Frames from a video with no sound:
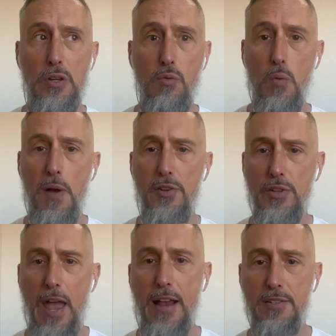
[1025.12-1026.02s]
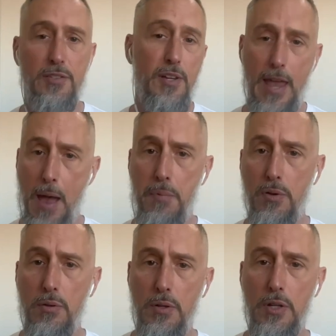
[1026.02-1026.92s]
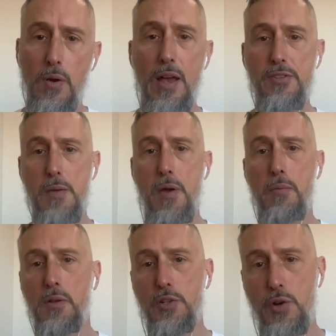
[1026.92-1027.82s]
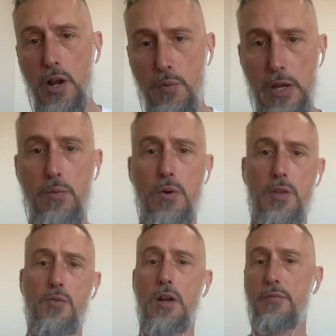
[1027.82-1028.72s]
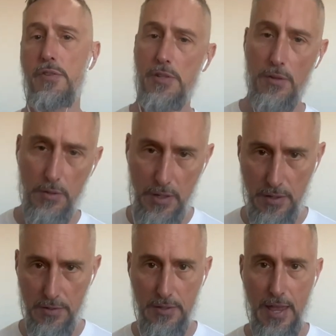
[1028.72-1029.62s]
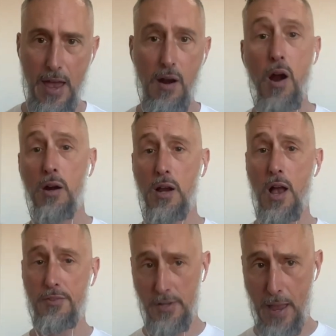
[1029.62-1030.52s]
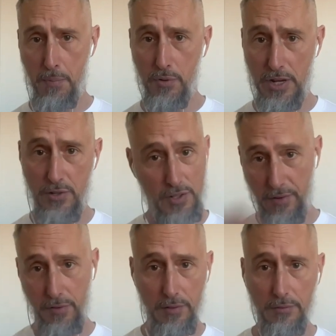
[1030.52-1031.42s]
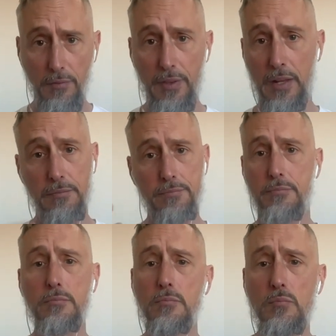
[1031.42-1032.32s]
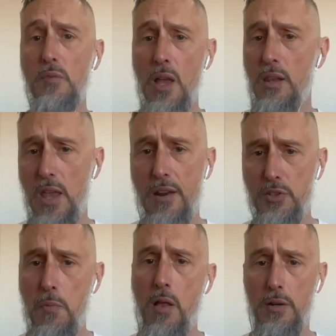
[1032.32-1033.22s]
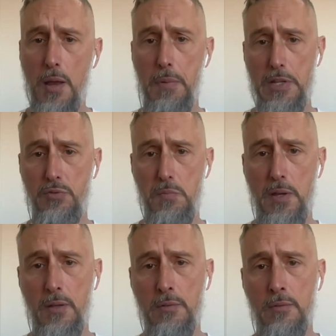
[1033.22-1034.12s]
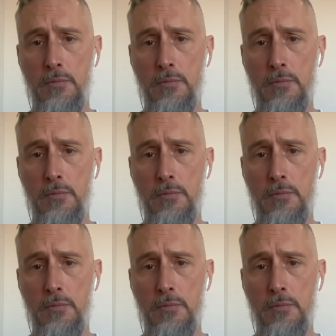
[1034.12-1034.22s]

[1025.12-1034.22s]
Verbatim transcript: you know robust access to capital you know as a publicly traded REIT with a credit facility and things like that our cost of capital needs are different than a lot of smaller companies would be